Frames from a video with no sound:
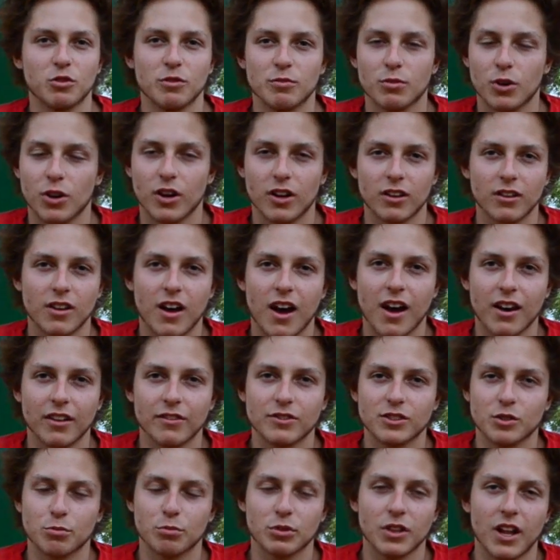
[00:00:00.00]
We brought a lot of
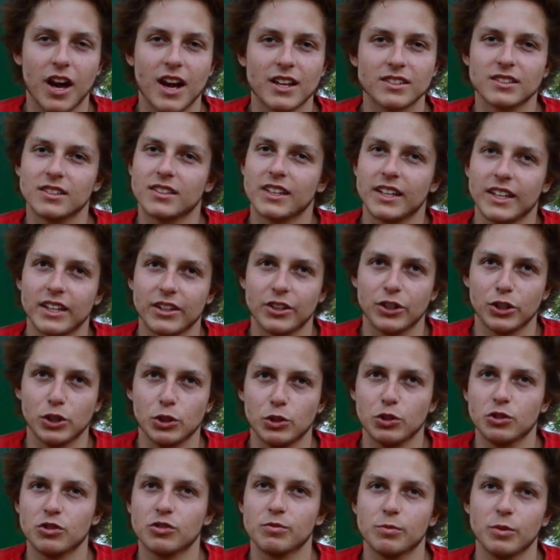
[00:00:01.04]
supplies that they can
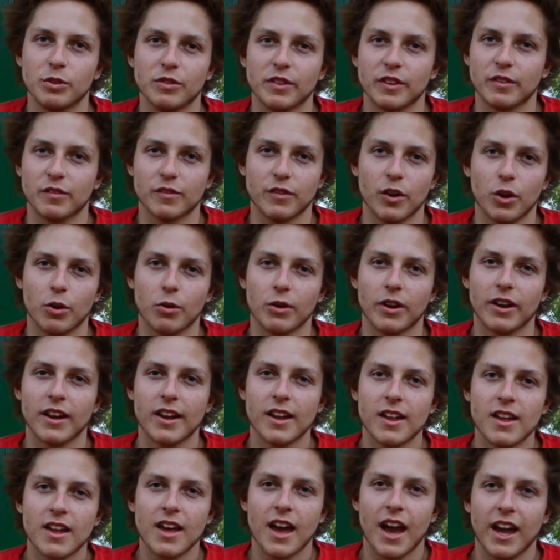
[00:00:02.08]
use moving forward,
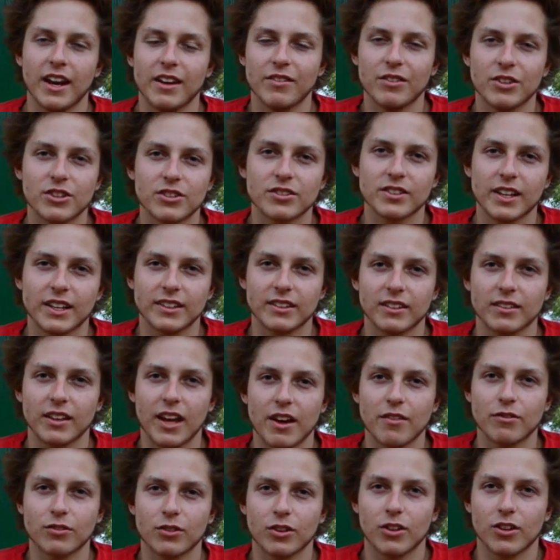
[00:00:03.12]
and even just like the
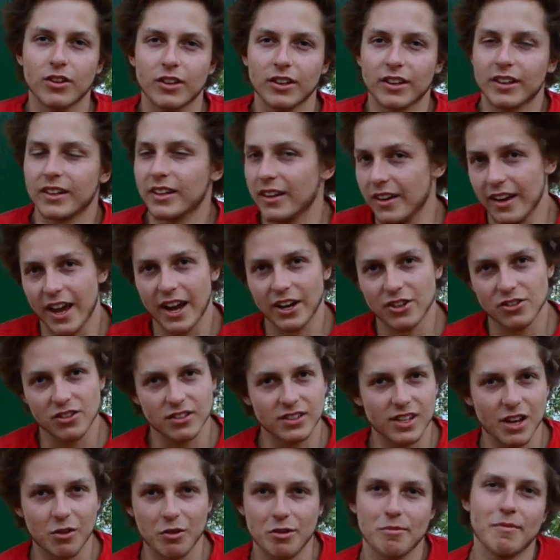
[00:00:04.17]
lifelong
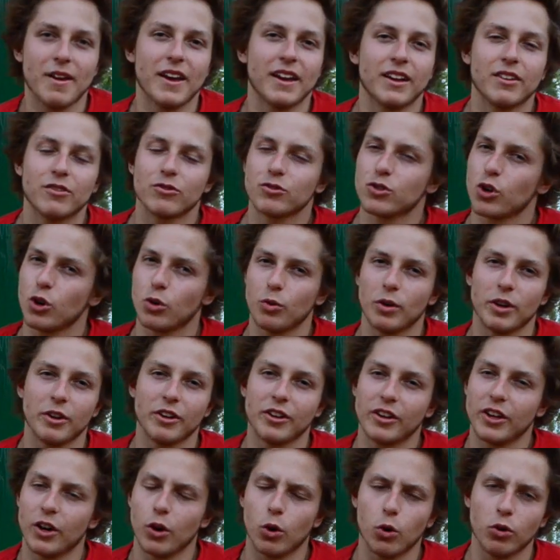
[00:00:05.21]
connections that we make. So when
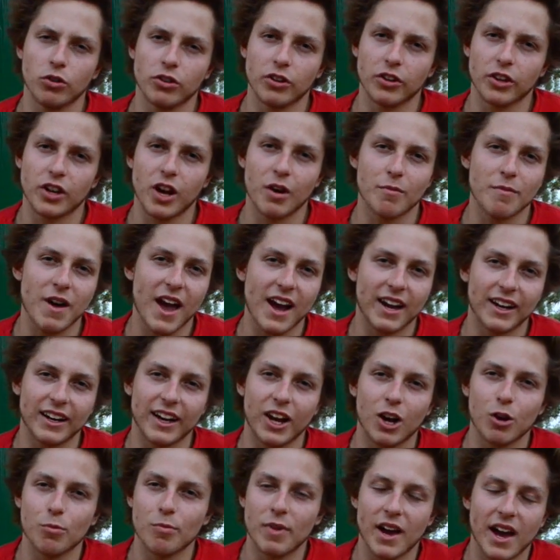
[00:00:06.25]
you get older, come back and
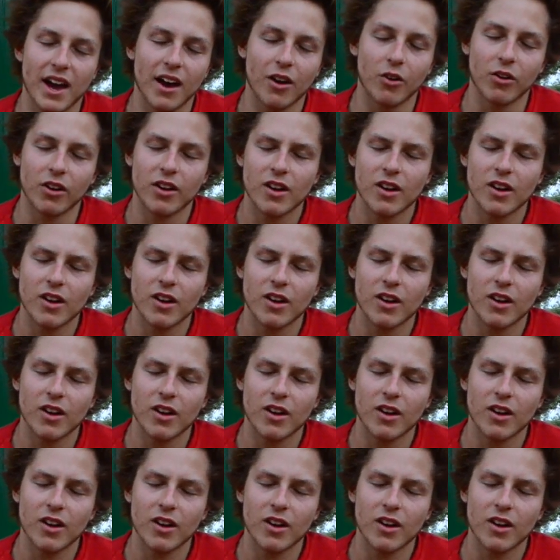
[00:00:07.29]
help out.